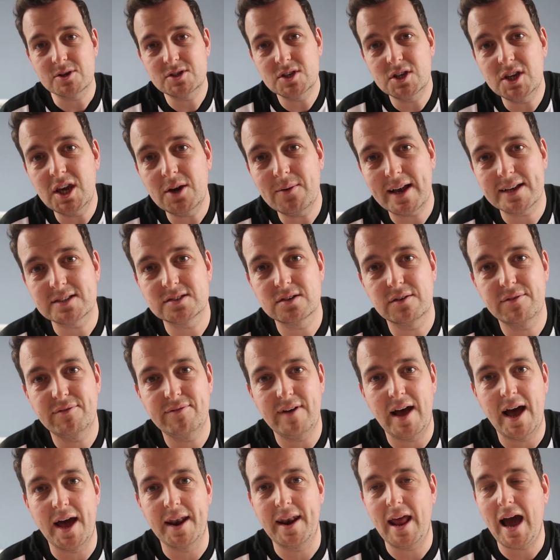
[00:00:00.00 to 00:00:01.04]
as a Newcastle
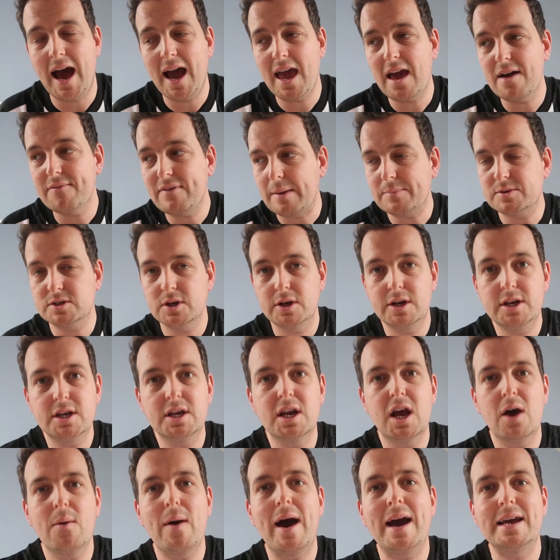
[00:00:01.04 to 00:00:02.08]
fan, I have absolutely
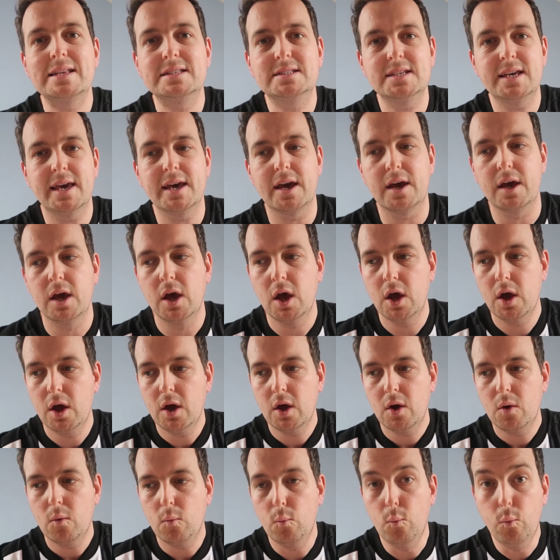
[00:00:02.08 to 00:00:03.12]
no idea
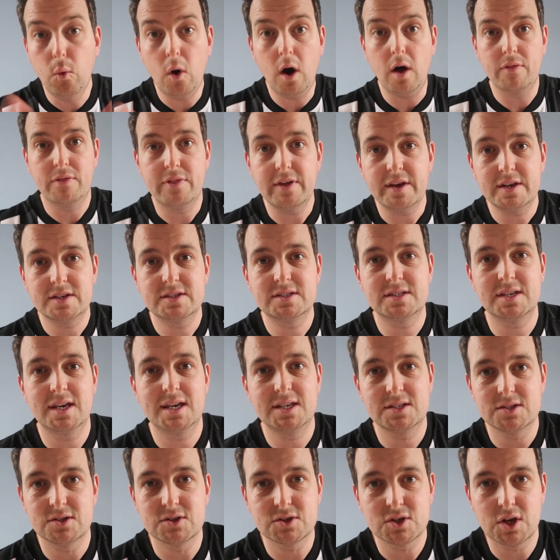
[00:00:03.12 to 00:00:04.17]
what this
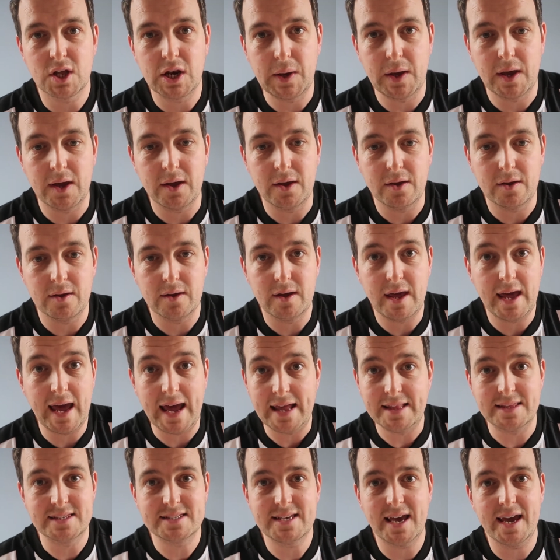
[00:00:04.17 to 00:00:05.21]
season's going to
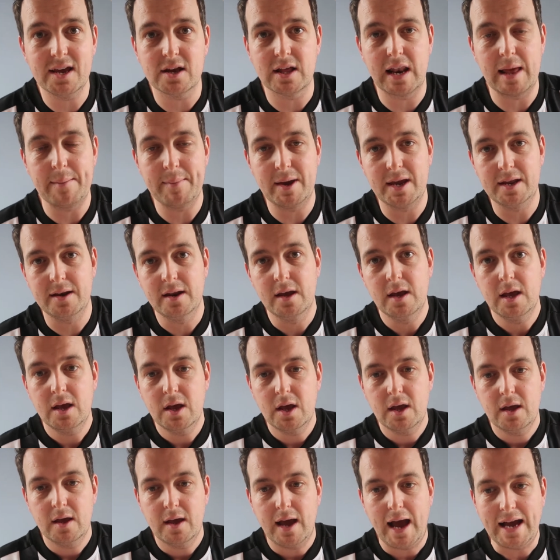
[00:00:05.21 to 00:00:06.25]
entail. I mean,
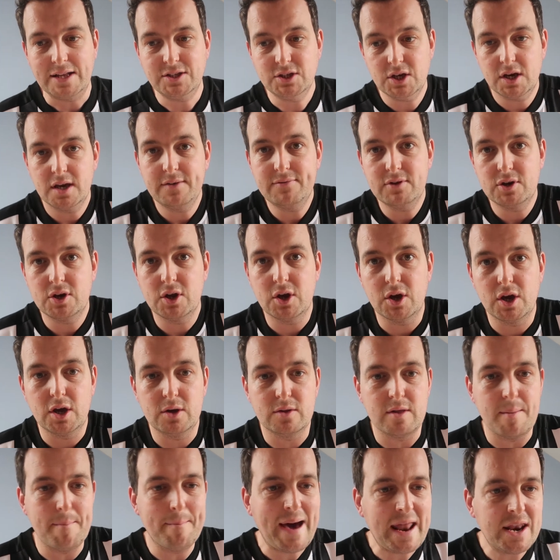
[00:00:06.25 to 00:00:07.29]
I don't even know who
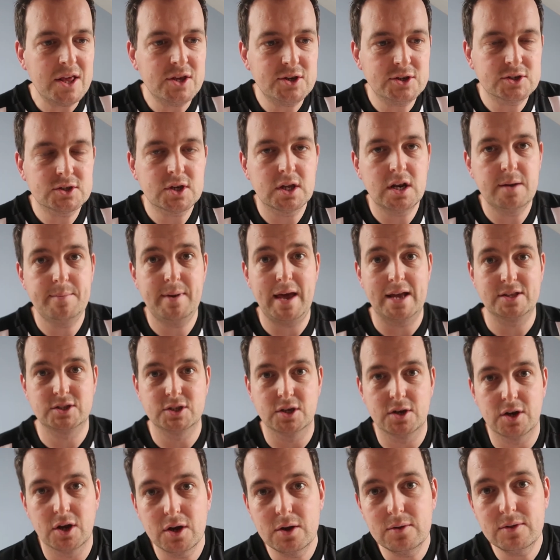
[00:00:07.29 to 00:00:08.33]
the manager's going to be. I
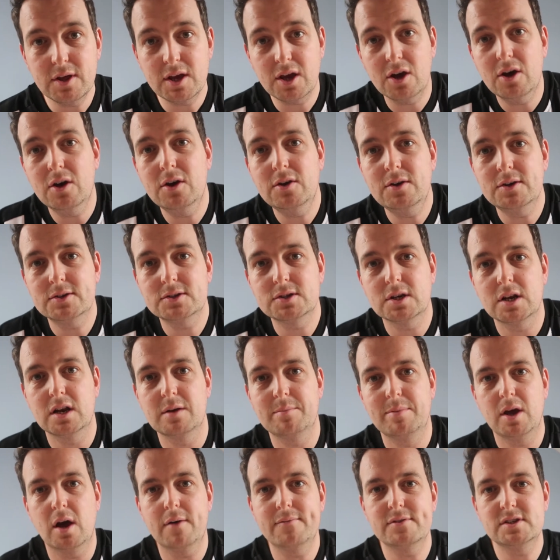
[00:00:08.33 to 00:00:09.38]
don't know who the owner's going to
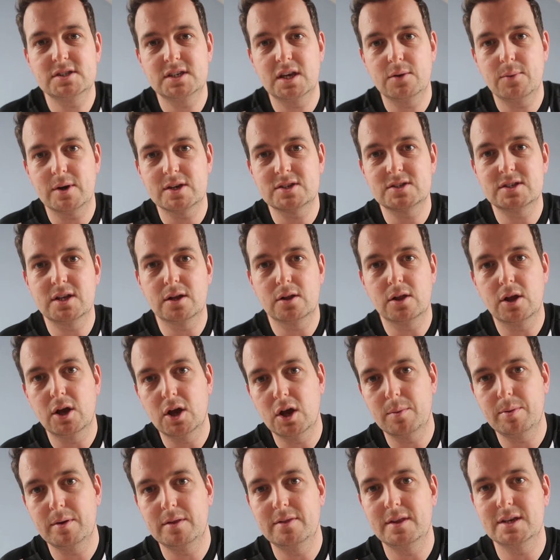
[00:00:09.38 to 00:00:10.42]
be. Obviously, we're still
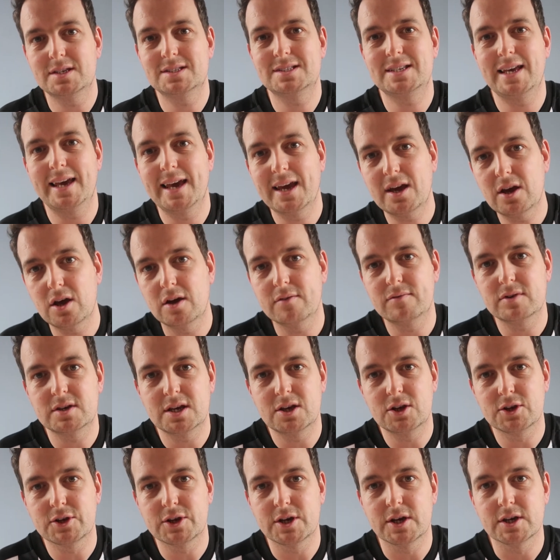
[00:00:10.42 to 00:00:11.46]
hoping this takeover
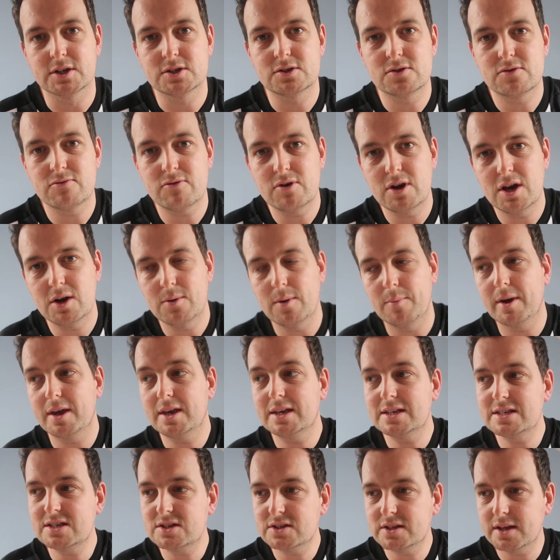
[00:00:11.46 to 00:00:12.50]
deal goes through, and we
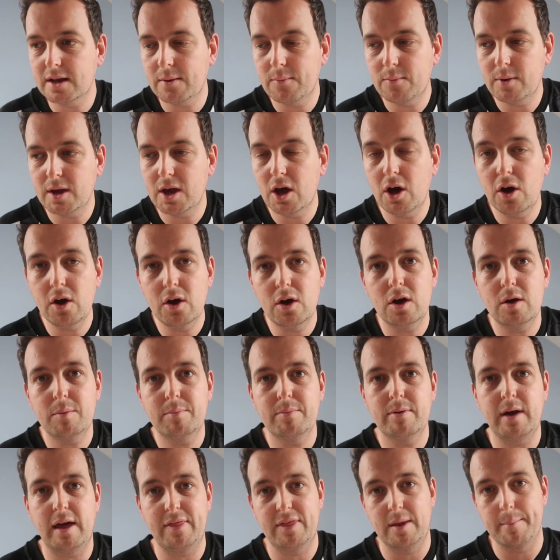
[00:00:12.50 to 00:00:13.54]
we
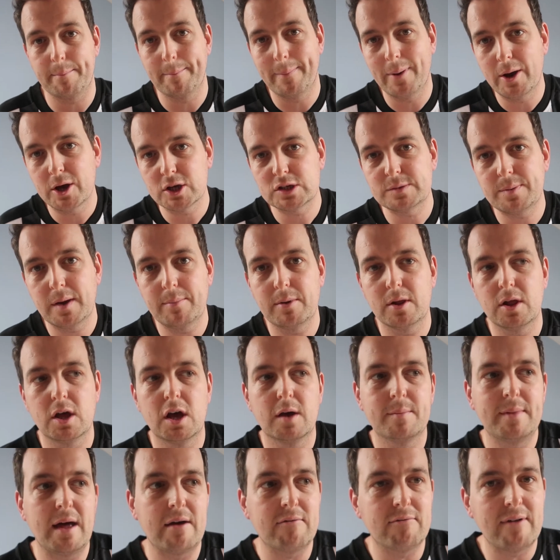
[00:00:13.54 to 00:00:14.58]
hope. I think most people
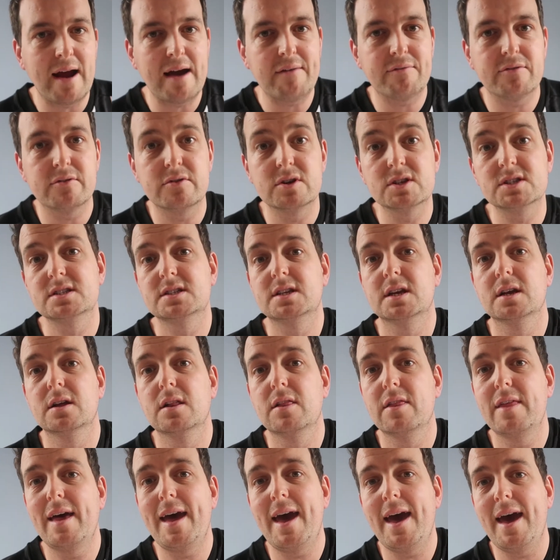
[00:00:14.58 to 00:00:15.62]
hope that Rafa is
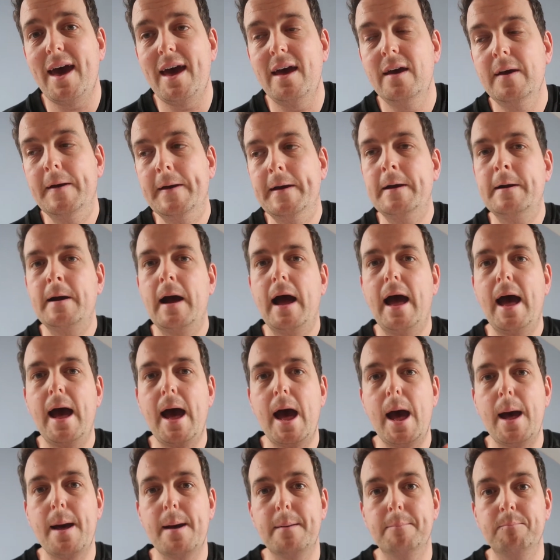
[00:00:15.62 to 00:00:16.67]
still there.
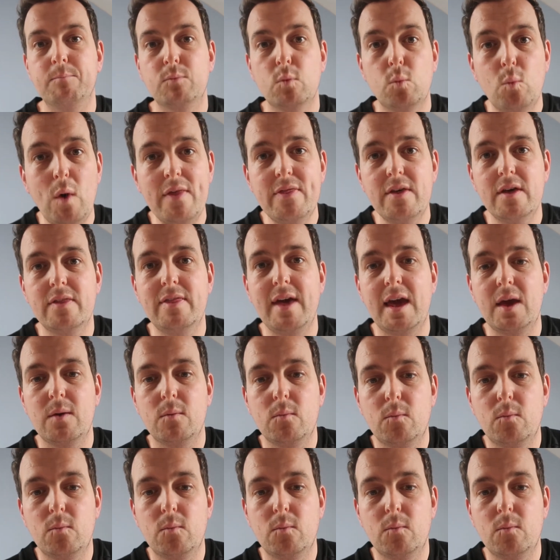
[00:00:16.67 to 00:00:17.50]
Uh, whether they